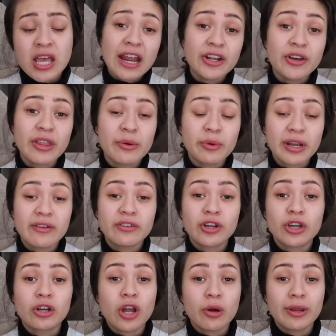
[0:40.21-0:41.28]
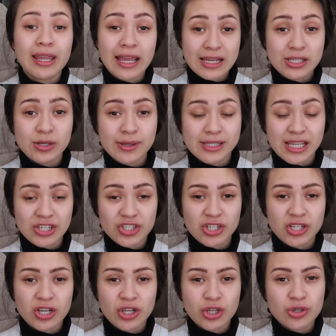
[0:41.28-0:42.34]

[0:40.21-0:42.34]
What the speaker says: I know that whenever you're going into a session,